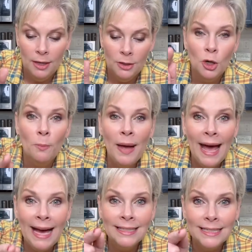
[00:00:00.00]
Your
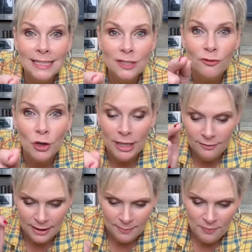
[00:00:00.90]
past is
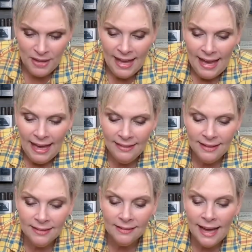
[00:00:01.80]
forgiven. And
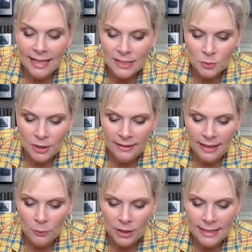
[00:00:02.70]
then the last one
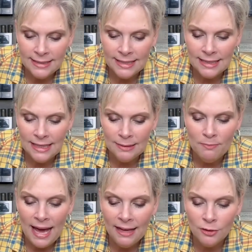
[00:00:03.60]
where he says in
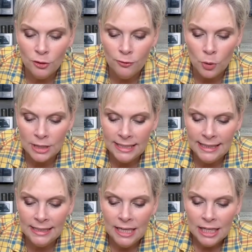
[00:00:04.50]
Matthew
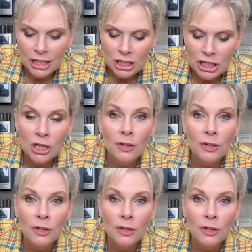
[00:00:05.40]
14, cheer